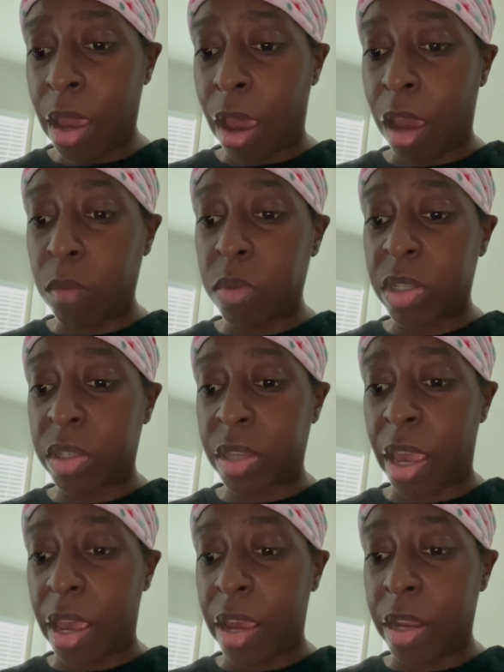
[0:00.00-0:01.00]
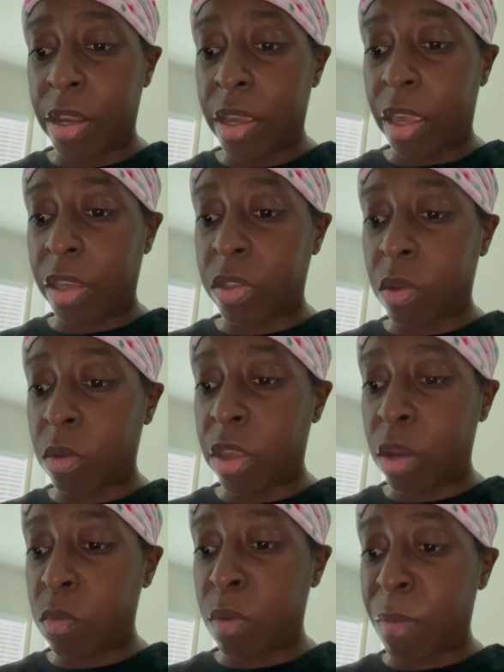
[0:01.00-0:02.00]
I was sad, as though they
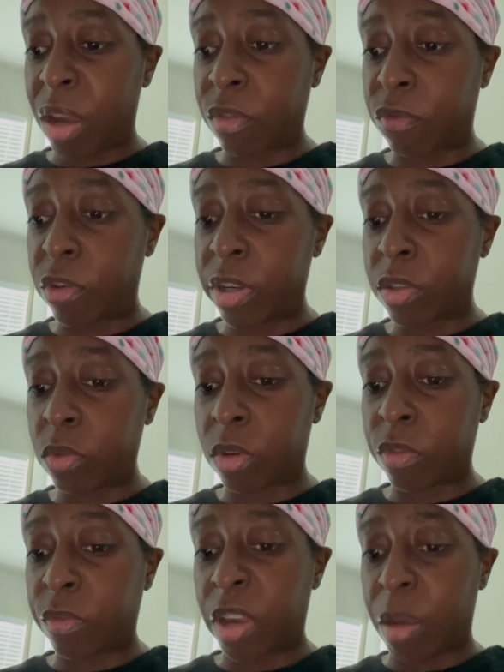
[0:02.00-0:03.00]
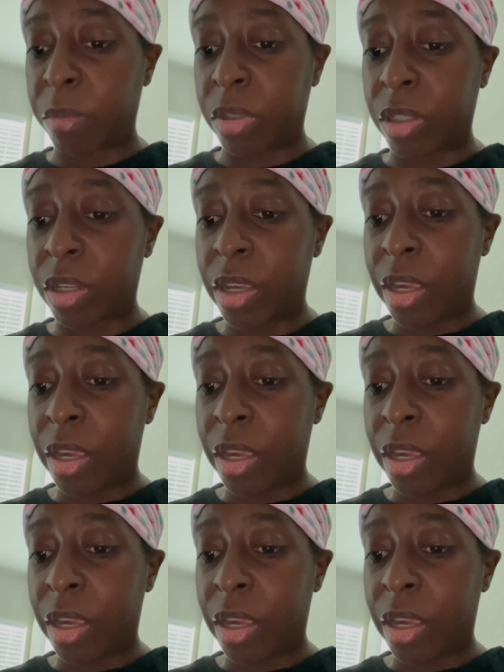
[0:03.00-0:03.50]
were my friends or family,